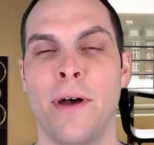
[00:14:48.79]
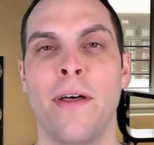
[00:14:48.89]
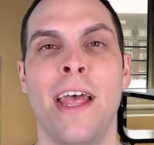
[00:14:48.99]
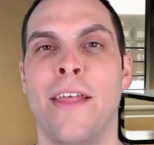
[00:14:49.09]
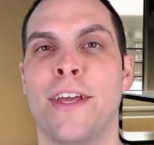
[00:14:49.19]
Well,
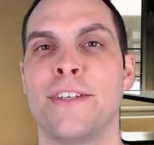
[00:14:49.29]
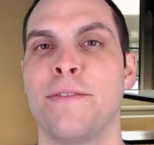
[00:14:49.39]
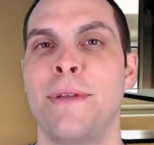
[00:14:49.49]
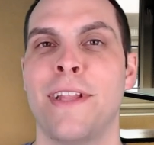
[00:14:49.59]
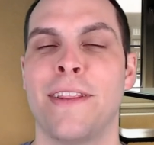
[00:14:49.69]
that
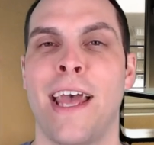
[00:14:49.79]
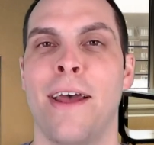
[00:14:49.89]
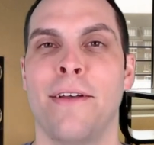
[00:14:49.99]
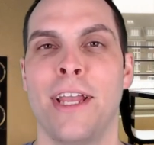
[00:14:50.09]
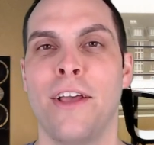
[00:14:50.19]
doesn't mean that,
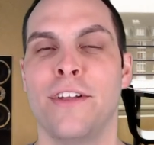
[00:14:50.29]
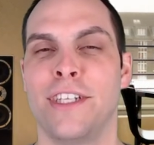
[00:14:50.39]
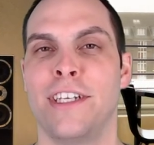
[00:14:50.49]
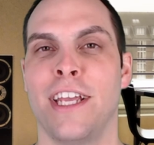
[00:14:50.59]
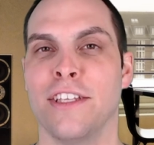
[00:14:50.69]
that England
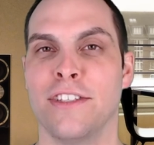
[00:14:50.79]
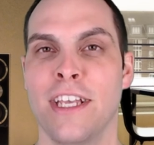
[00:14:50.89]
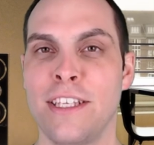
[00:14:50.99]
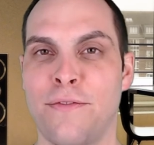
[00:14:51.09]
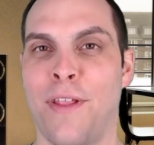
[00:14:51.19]
didn't
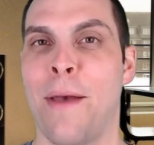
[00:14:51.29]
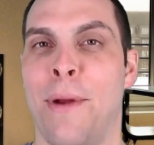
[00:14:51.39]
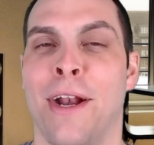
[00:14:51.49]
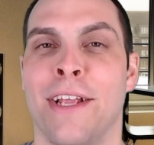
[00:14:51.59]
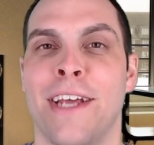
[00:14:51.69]
exist for that
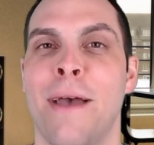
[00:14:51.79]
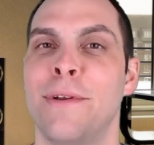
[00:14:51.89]
period of time.